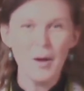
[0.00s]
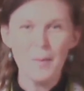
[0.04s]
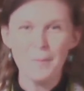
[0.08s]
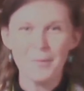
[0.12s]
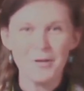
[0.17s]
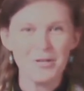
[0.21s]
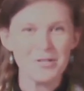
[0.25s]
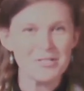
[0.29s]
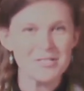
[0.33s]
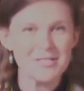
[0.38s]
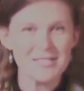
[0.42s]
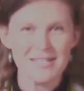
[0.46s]

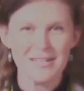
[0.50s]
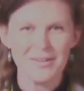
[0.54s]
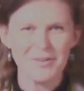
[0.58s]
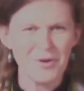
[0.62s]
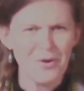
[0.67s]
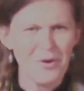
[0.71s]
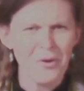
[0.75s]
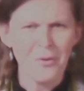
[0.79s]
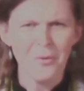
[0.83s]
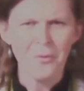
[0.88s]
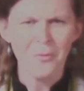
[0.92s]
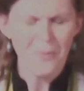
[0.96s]
person,
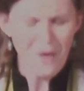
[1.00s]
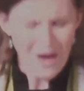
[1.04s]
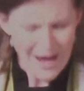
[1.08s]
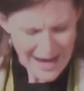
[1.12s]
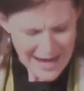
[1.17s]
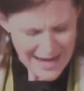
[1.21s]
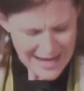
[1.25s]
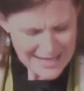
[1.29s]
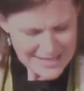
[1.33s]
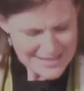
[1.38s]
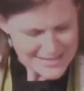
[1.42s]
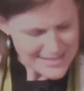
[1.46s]
her
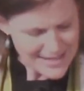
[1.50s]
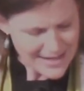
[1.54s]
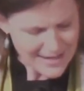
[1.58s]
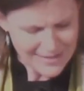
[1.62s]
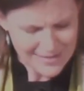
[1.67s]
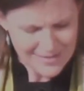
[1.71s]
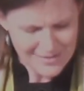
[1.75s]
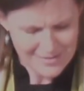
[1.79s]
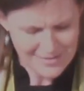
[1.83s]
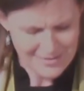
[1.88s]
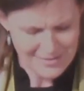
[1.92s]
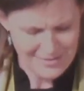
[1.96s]
wise
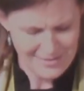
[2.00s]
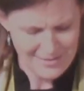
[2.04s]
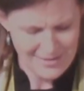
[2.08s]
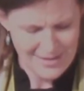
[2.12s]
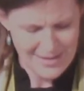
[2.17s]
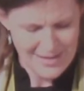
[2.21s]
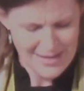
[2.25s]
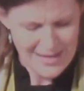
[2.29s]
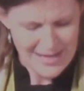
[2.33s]
uncle,